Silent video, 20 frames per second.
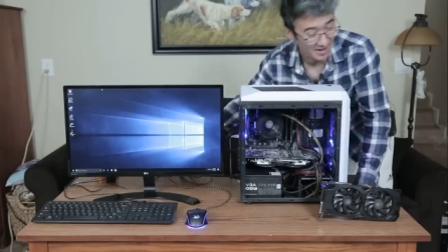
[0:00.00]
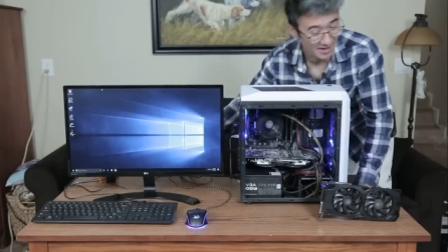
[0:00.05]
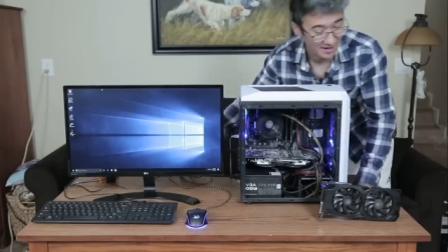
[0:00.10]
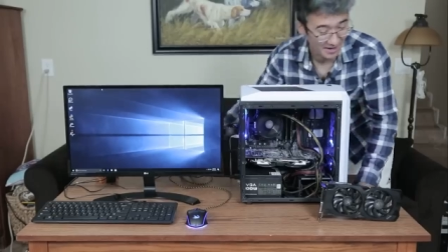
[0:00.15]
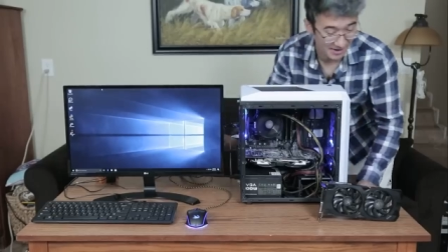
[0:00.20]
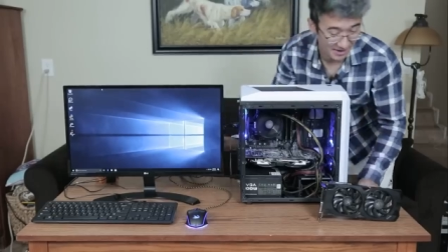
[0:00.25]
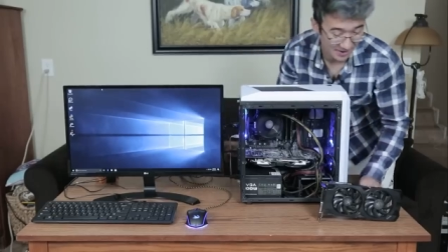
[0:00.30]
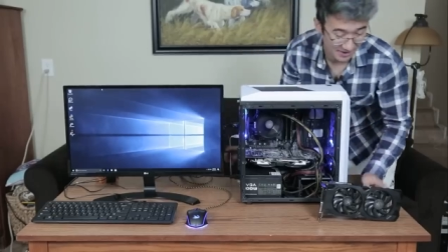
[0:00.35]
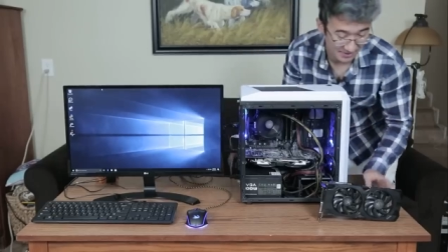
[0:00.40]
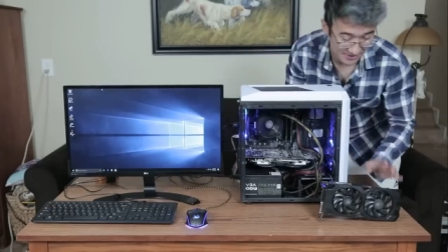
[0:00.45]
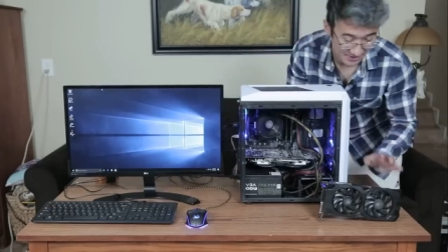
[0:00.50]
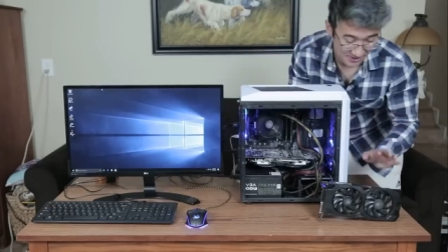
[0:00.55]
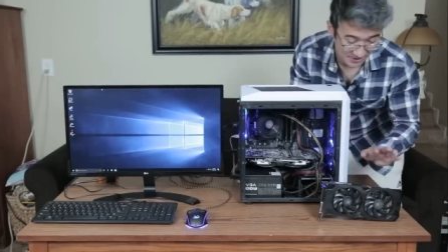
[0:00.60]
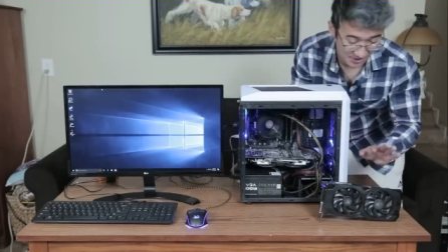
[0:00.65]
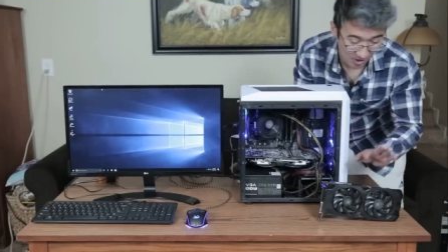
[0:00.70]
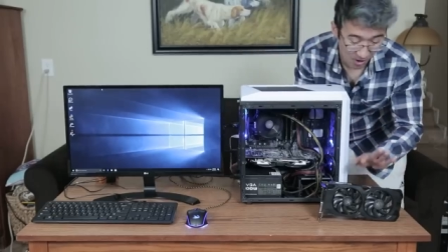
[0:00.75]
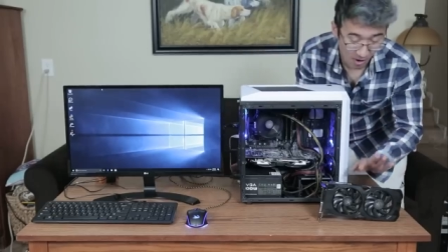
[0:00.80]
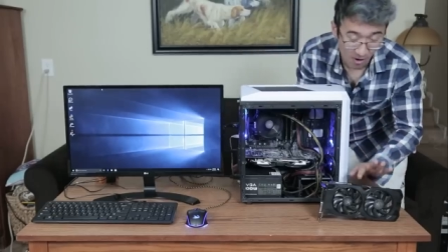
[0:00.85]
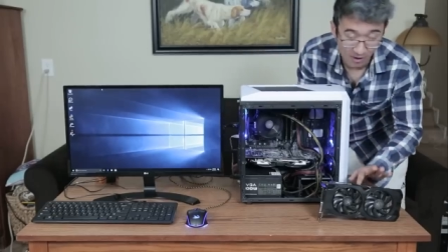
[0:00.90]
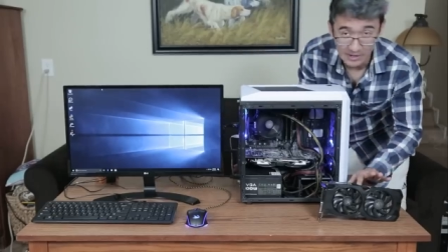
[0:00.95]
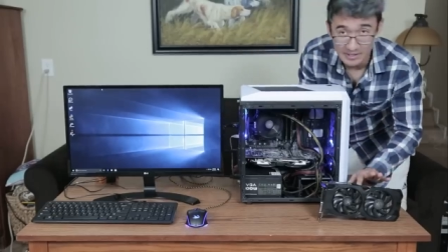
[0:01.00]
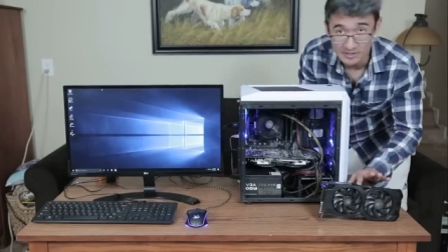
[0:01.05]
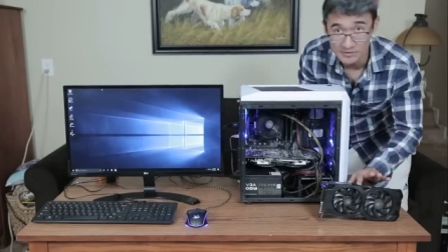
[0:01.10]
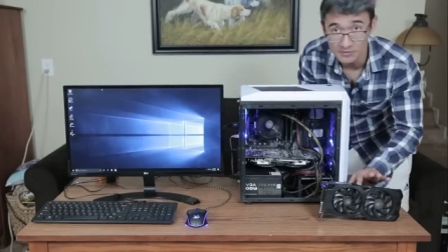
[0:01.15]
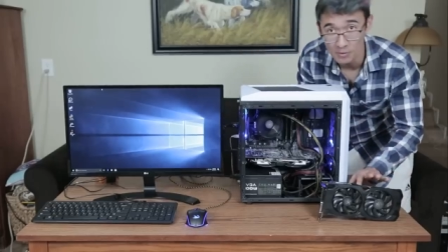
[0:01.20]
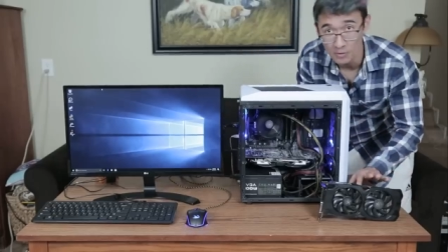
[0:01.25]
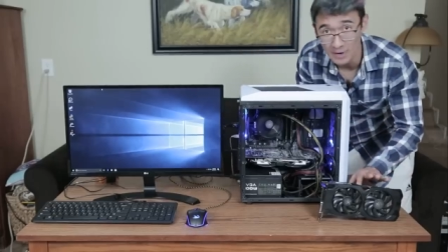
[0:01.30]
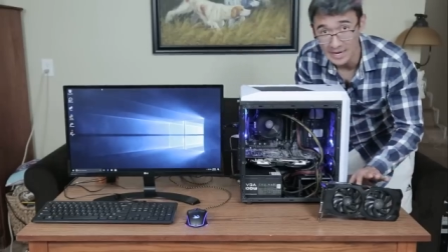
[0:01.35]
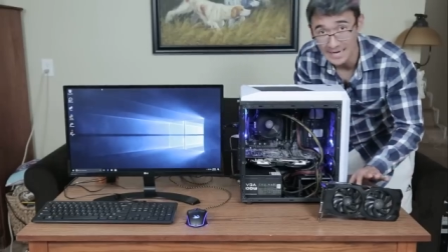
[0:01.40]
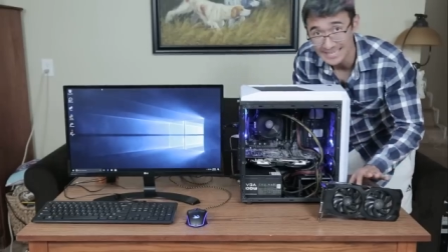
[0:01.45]
Uh, this
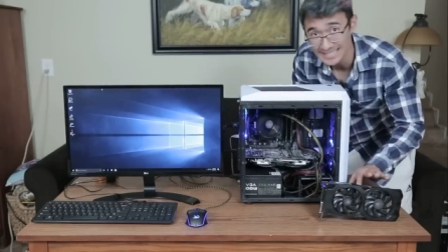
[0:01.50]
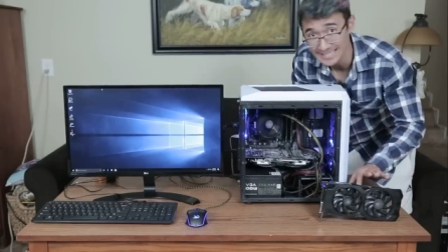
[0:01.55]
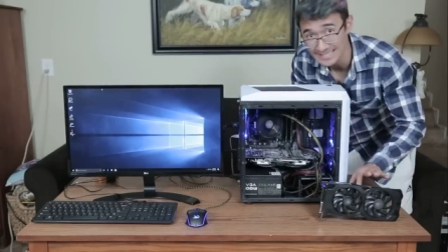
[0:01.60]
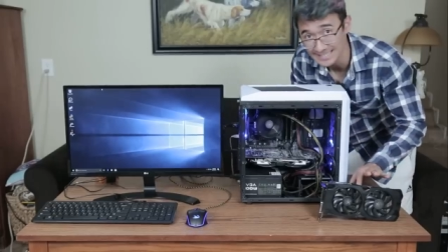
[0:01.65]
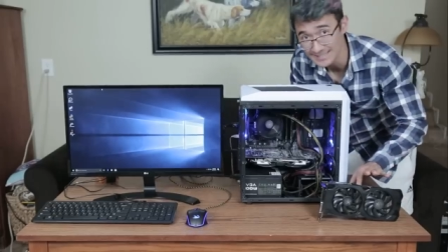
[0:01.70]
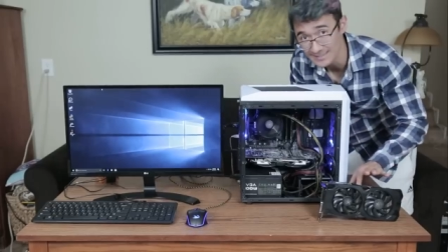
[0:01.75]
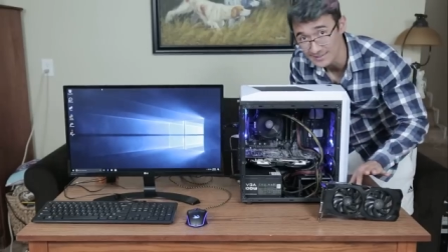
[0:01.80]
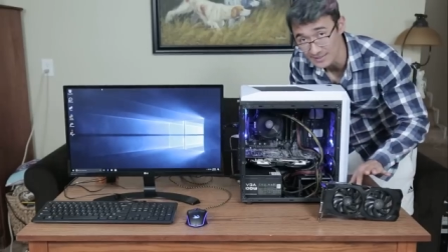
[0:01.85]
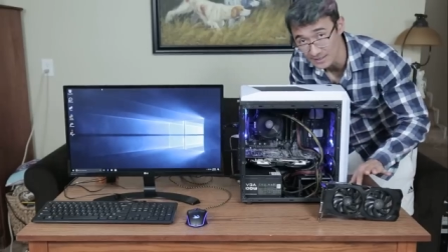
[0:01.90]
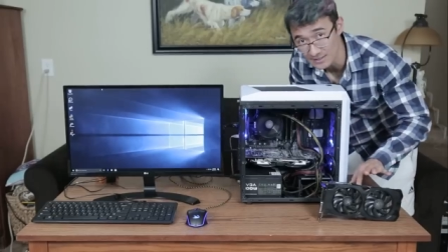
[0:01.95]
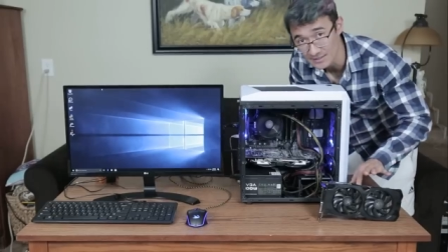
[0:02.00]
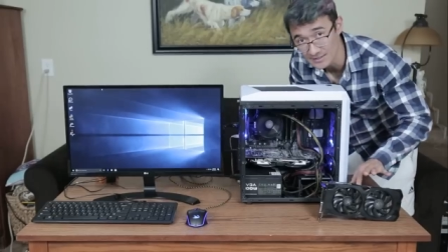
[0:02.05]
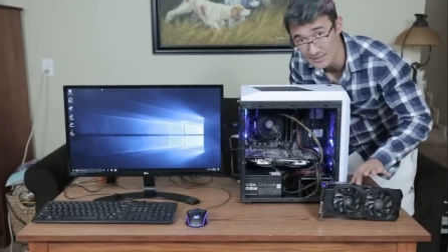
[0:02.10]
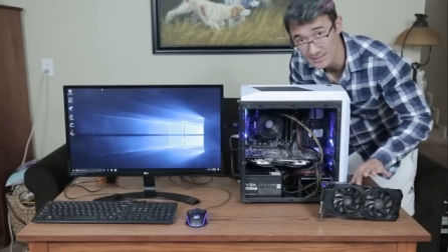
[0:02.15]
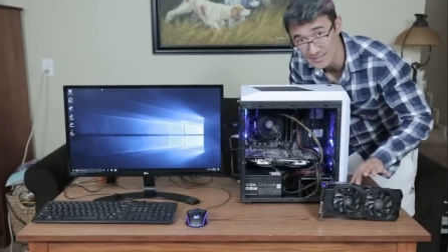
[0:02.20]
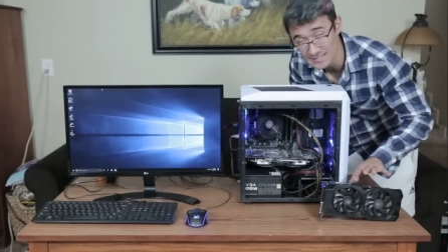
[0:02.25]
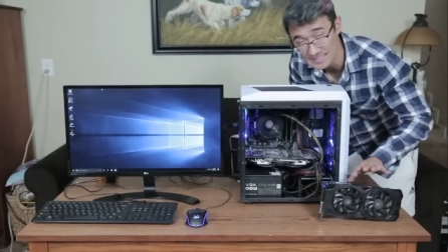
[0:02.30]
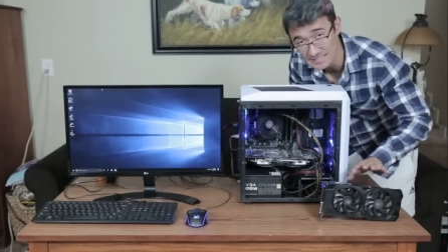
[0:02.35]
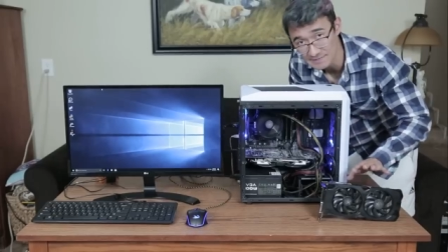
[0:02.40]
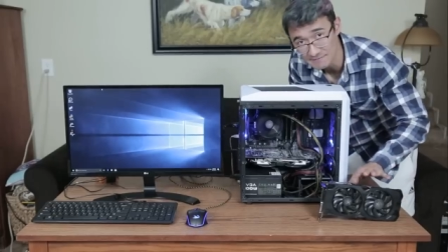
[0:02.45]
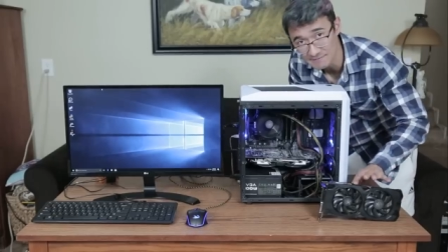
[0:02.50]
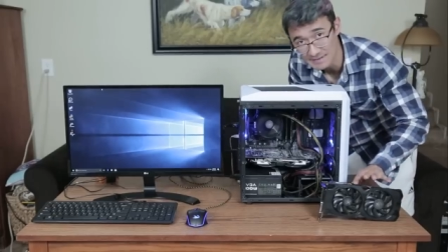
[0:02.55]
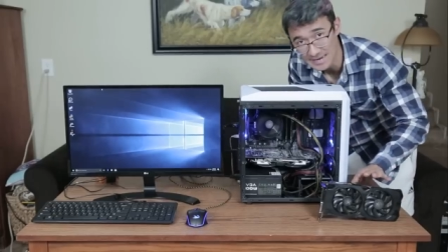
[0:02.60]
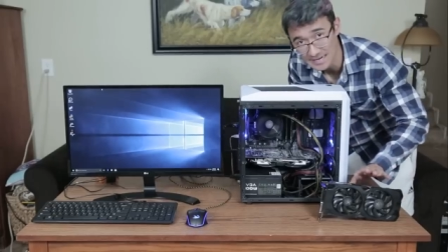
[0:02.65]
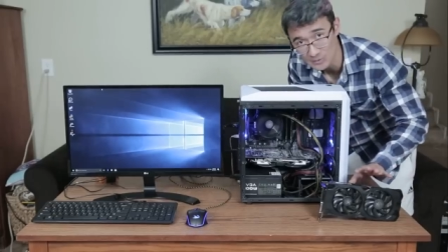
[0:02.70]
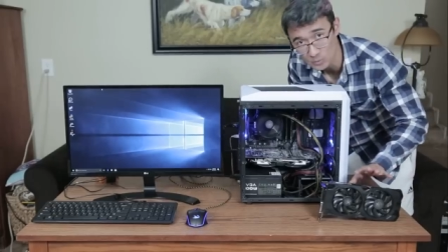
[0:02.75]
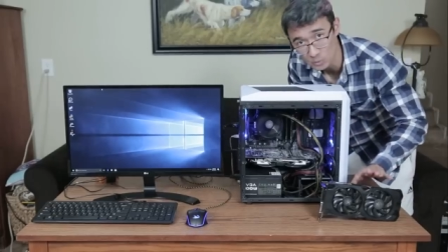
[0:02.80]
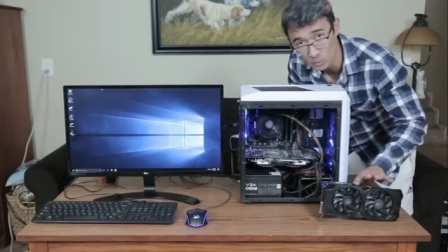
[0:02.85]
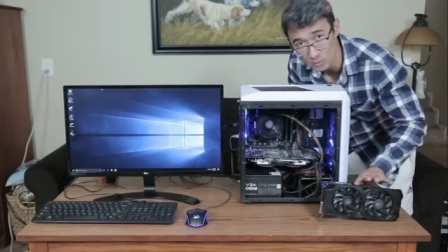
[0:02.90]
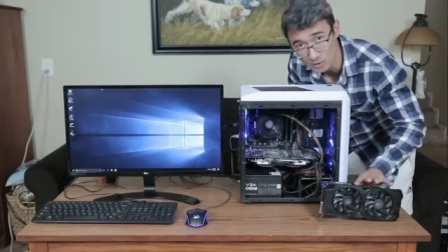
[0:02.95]
RX480 does in
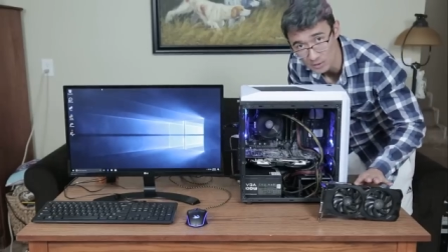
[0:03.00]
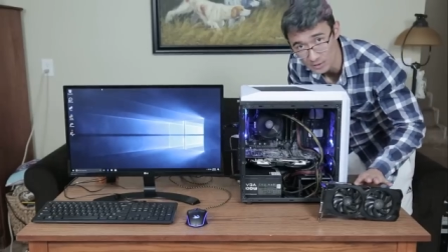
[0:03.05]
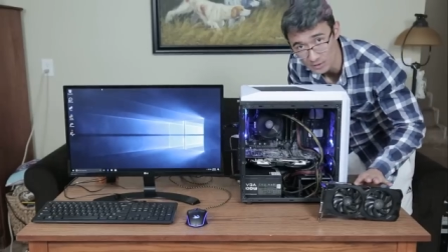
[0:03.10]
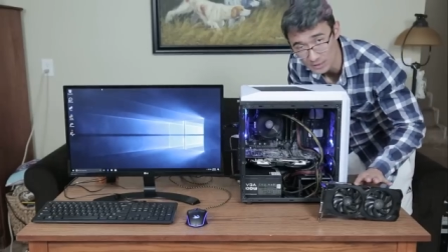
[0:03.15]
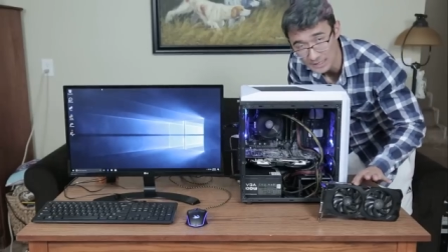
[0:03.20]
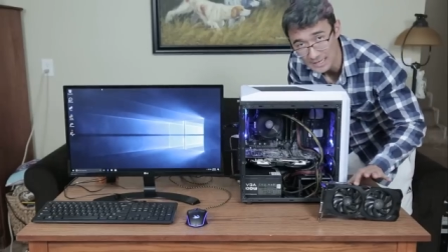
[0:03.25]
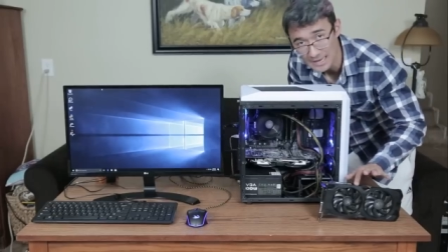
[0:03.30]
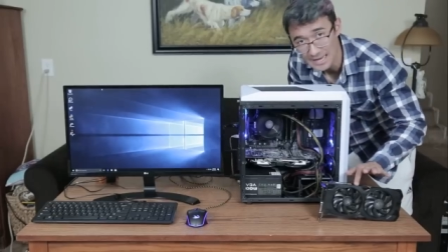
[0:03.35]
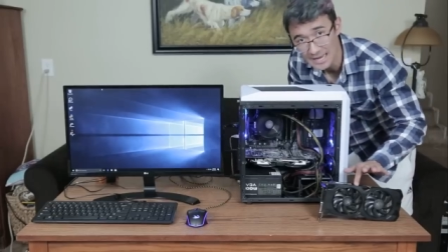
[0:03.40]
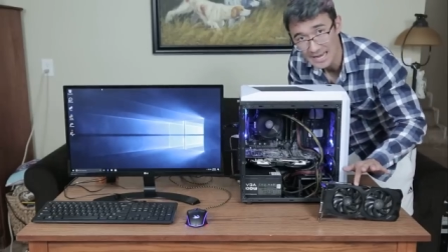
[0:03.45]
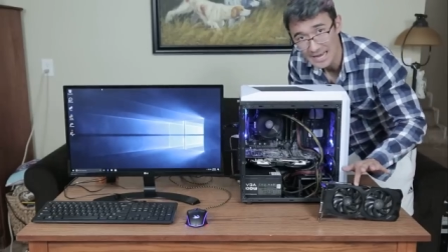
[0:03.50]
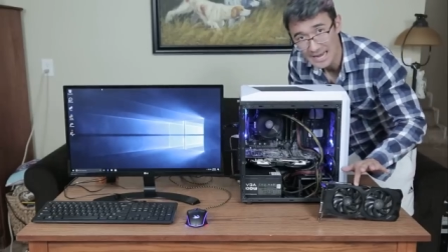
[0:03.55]
fact work.